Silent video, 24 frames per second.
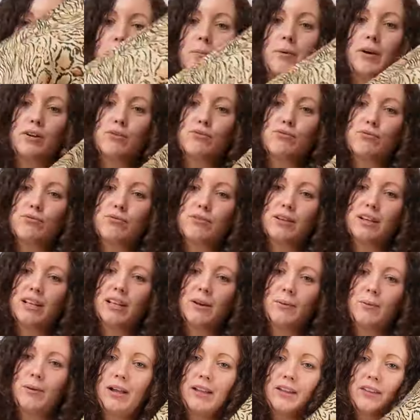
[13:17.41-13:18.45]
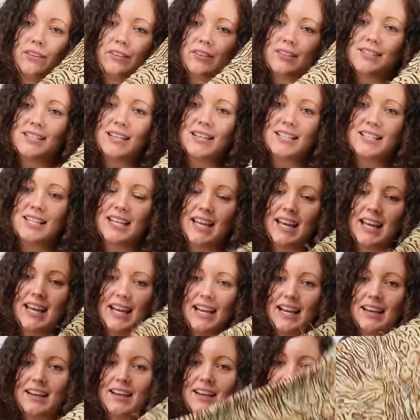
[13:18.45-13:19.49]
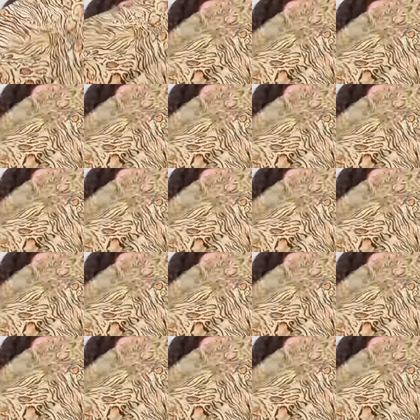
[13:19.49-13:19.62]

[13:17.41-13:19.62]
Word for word: one works really well on the sateen